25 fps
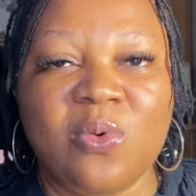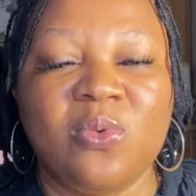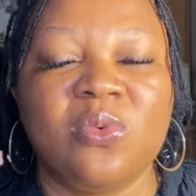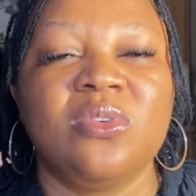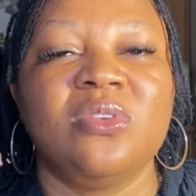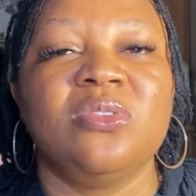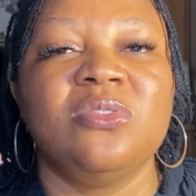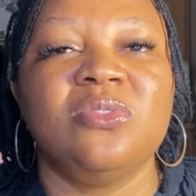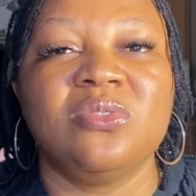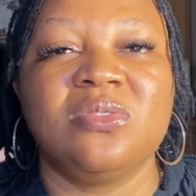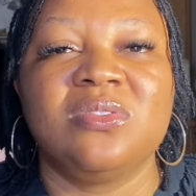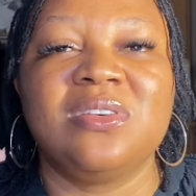
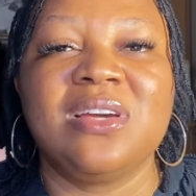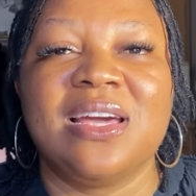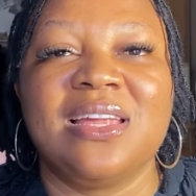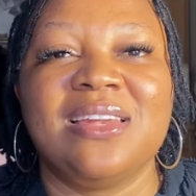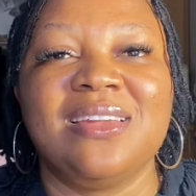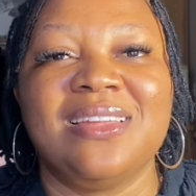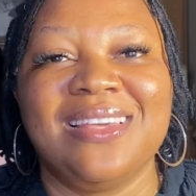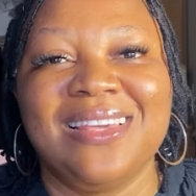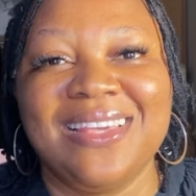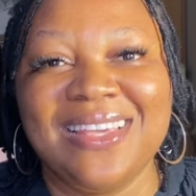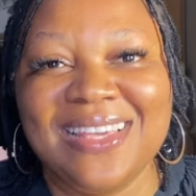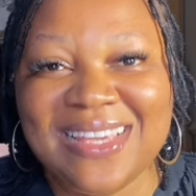it's
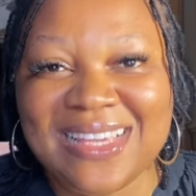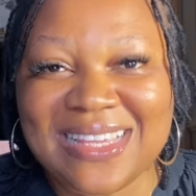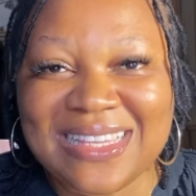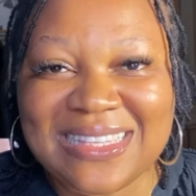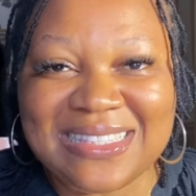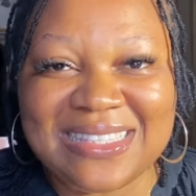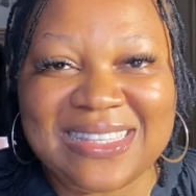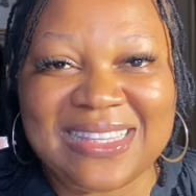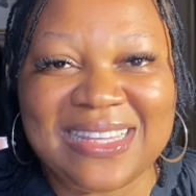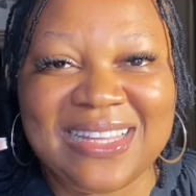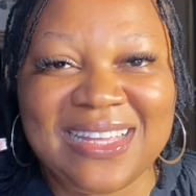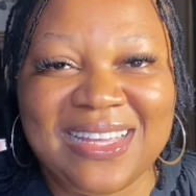
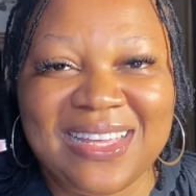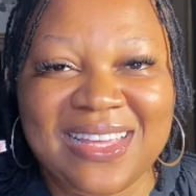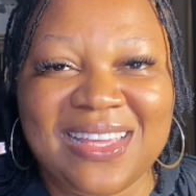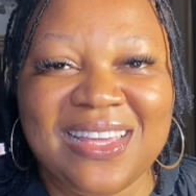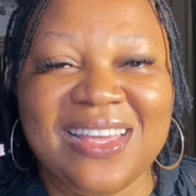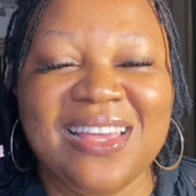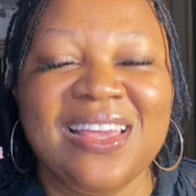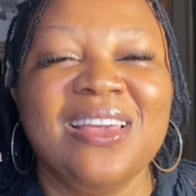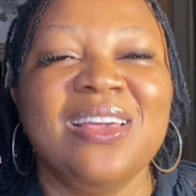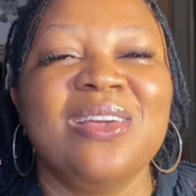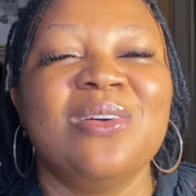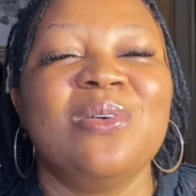healthy
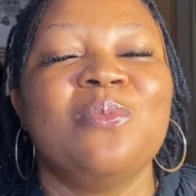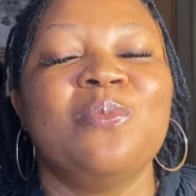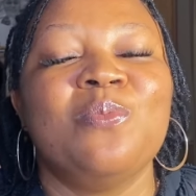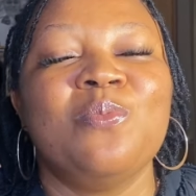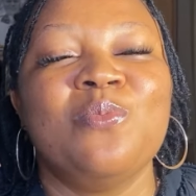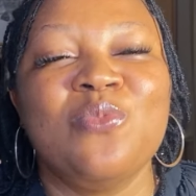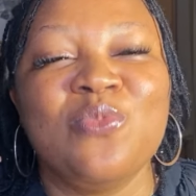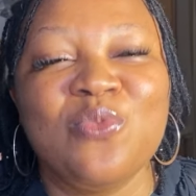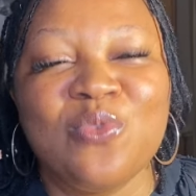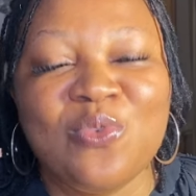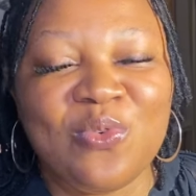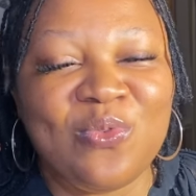
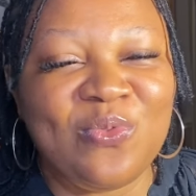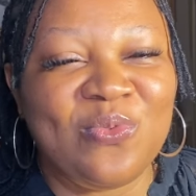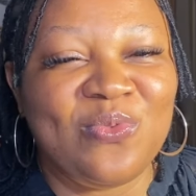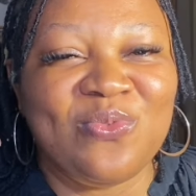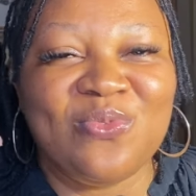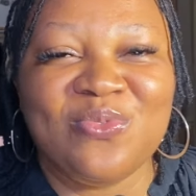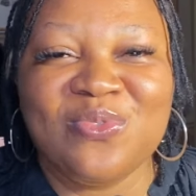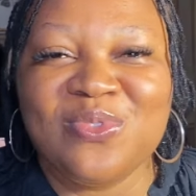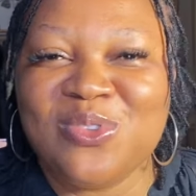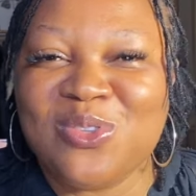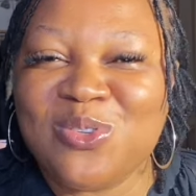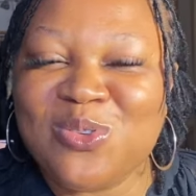because
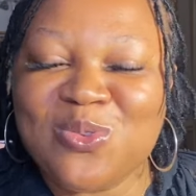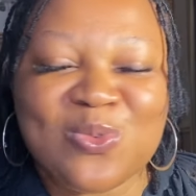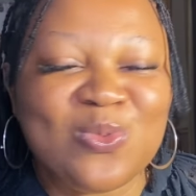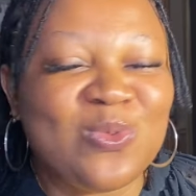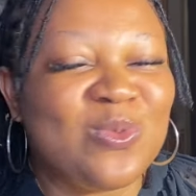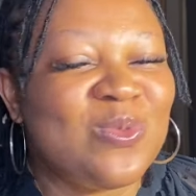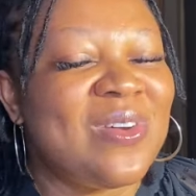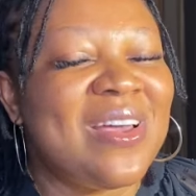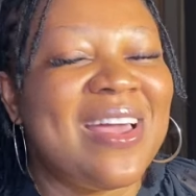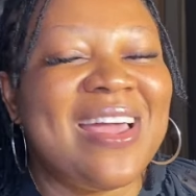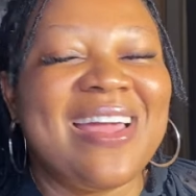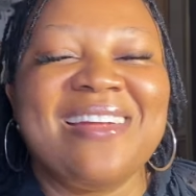Ghanaians
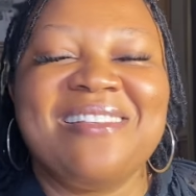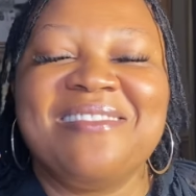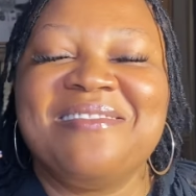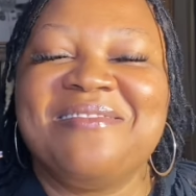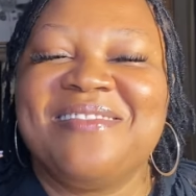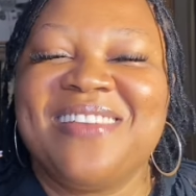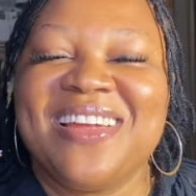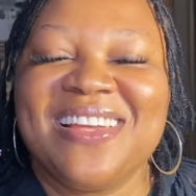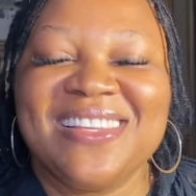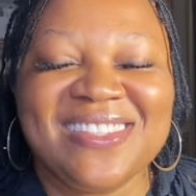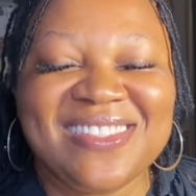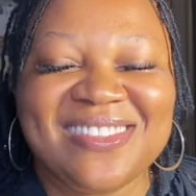cook
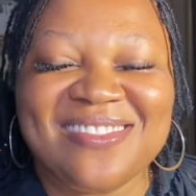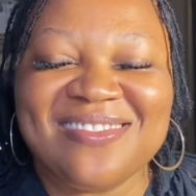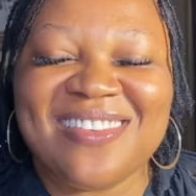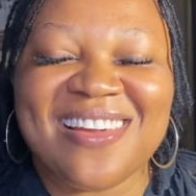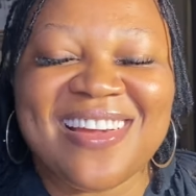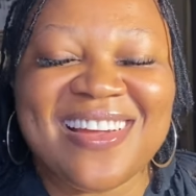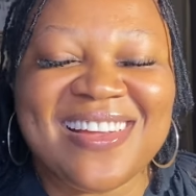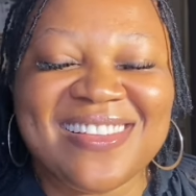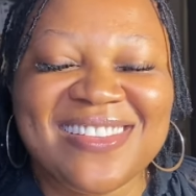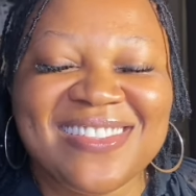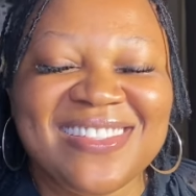with